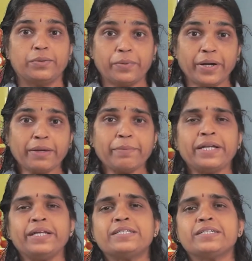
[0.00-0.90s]
morning, my
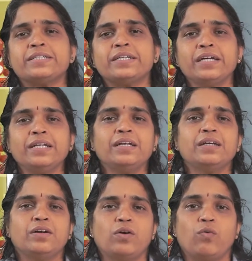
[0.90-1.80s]
dear children.
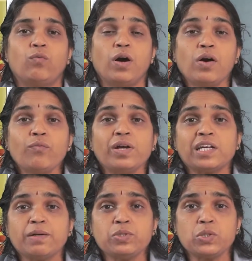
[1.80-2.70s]
Warm
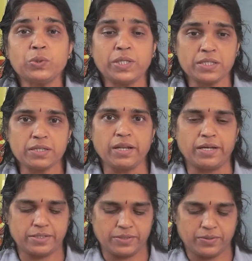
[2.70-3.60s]
welcome to today's
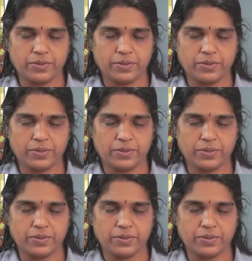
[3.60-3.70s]
class.